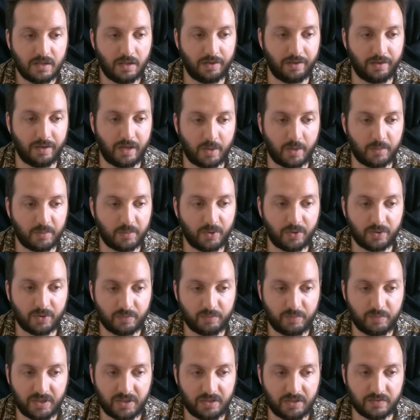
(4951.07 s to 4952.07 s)
uh,
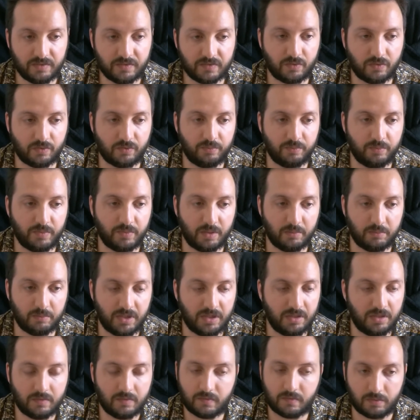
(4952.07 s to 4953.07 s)
among billions or uh,
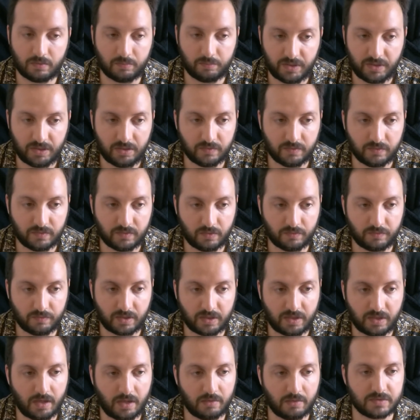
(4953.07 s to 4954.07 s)
millions or billions of
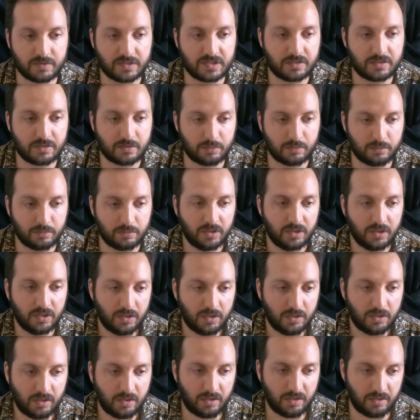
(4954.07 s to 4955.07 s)
accounts. So
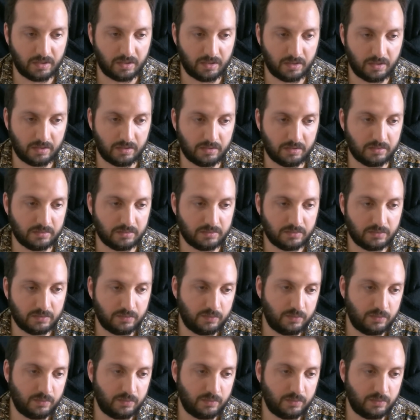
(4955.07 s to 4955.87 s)
uh,